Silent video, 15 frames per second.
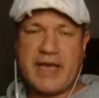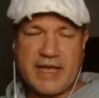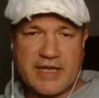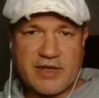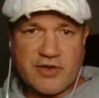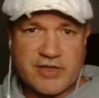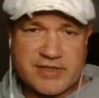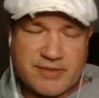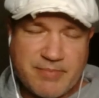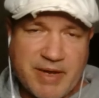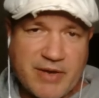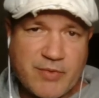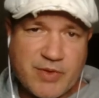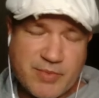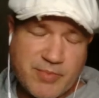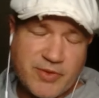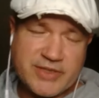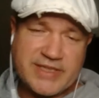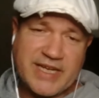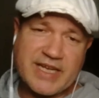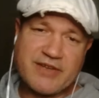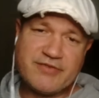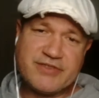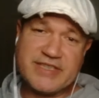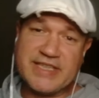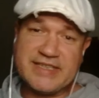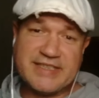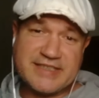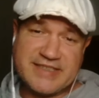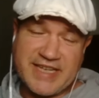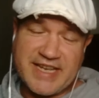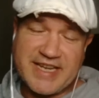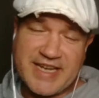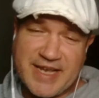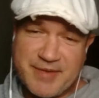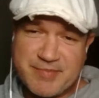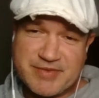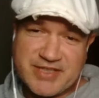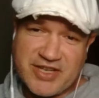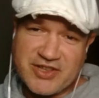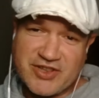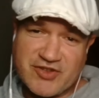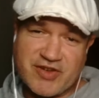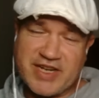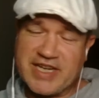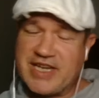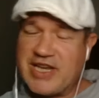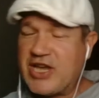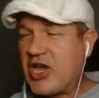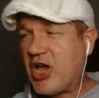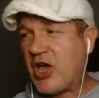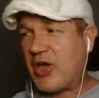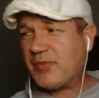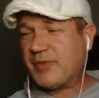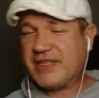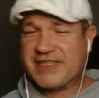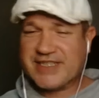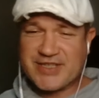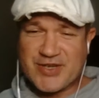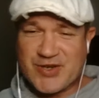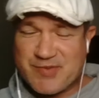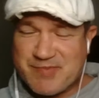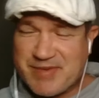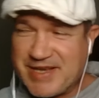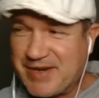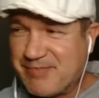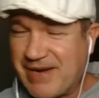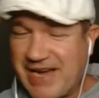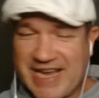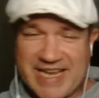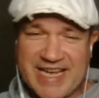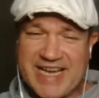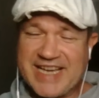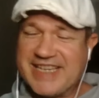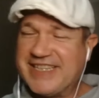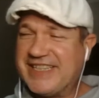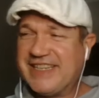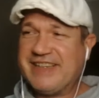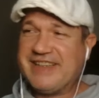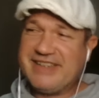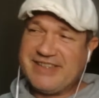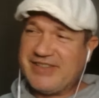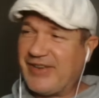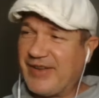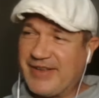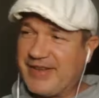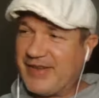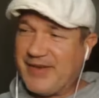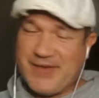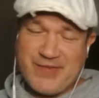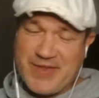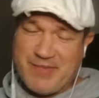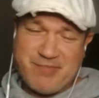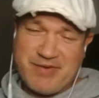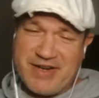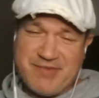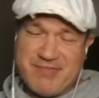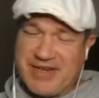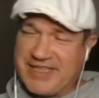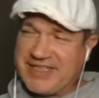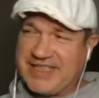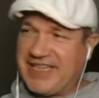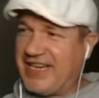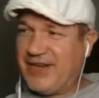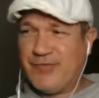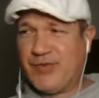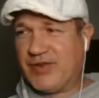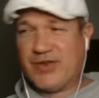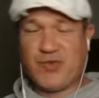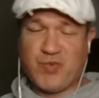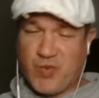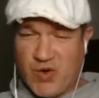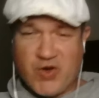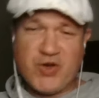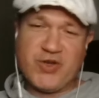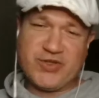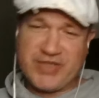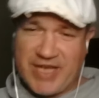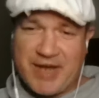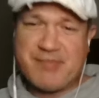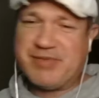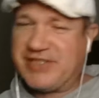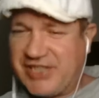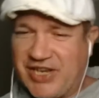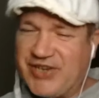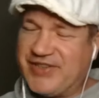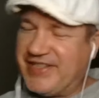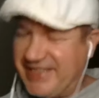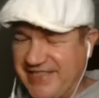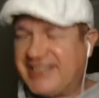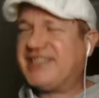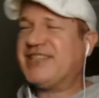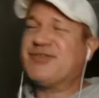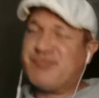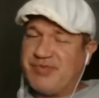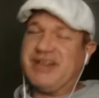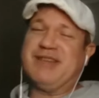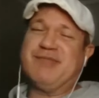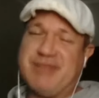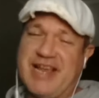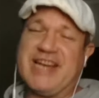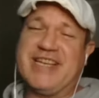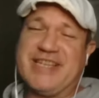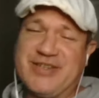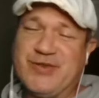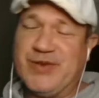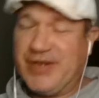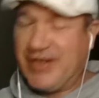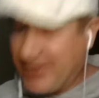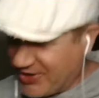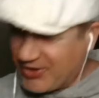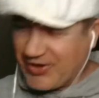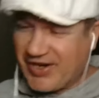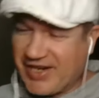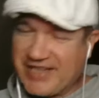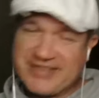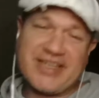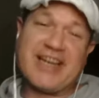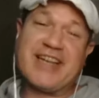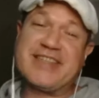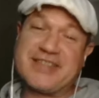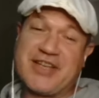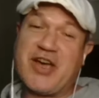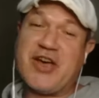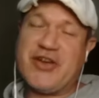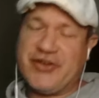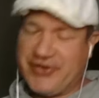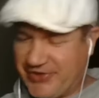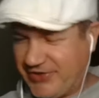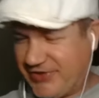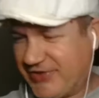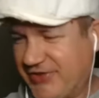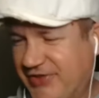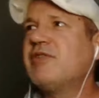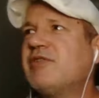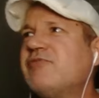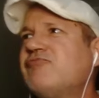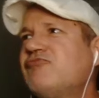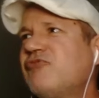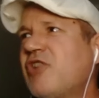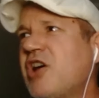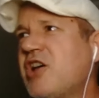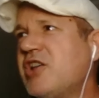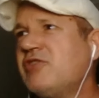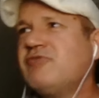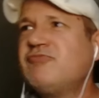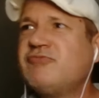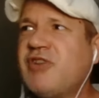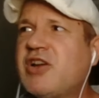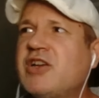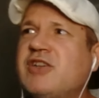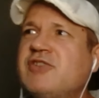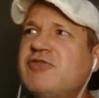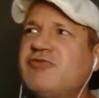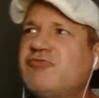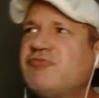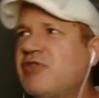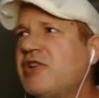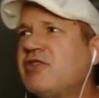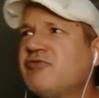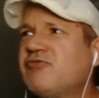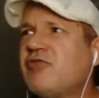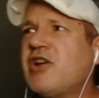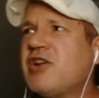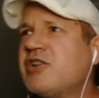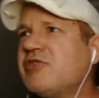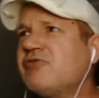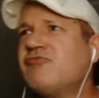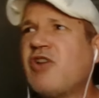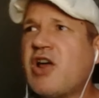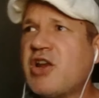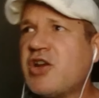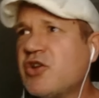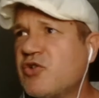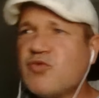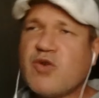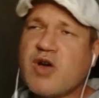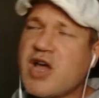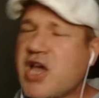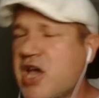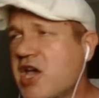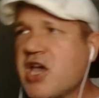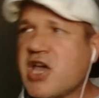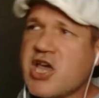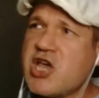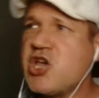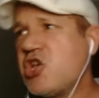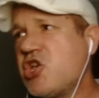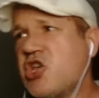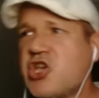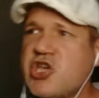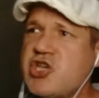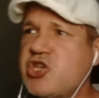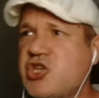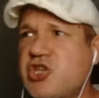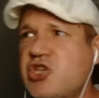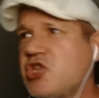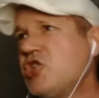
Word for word: Hey guys, you're back with your boy Dunky for season 10, episode 3. Hope this is going to be a banger. Like, even the worst episode is still pretty bloody good. All right, so let's go. Run, run, run, run, run, run away.